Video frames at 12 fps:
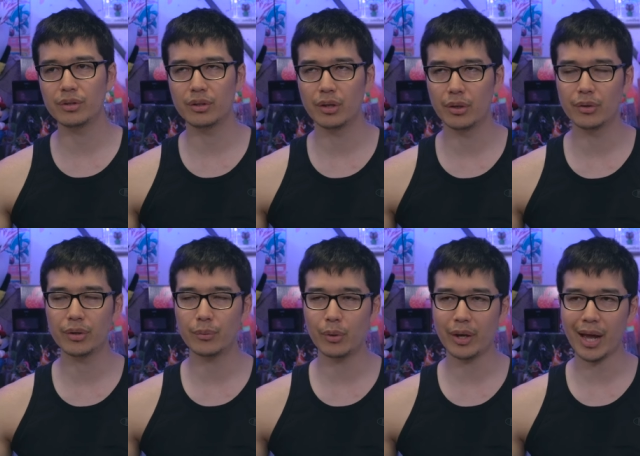literally
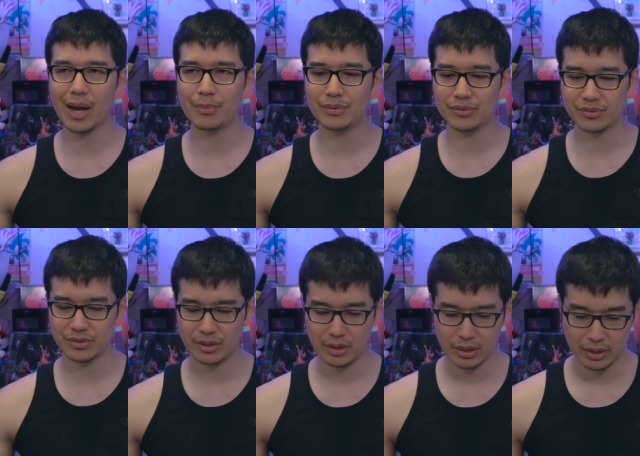what happens.
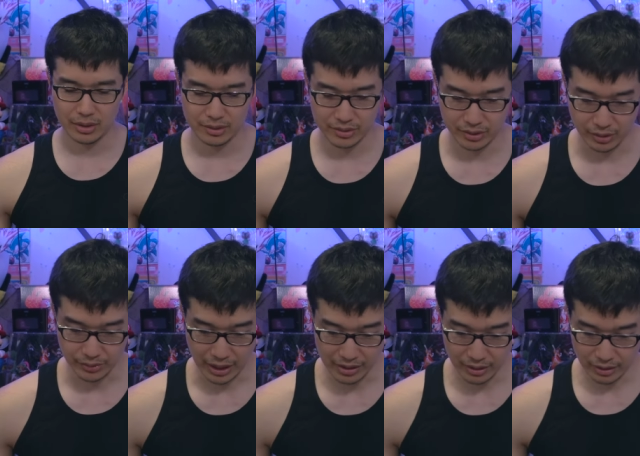So
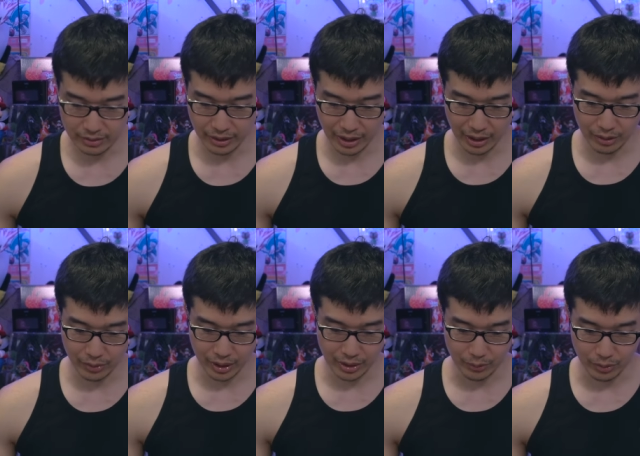that that I,
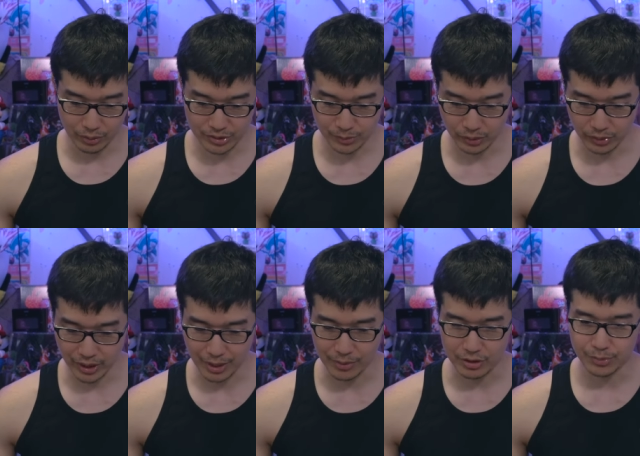I will spoil
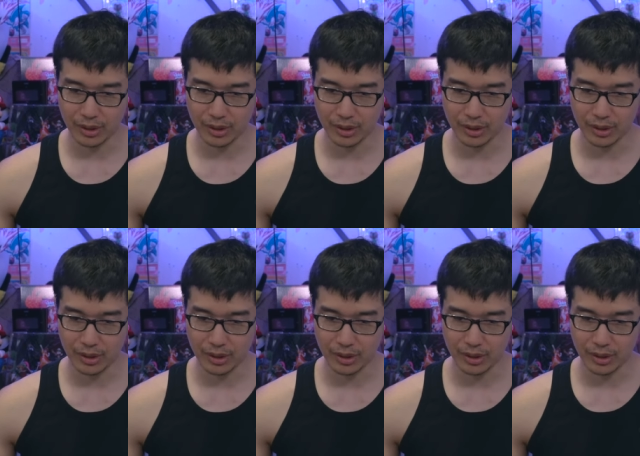that much.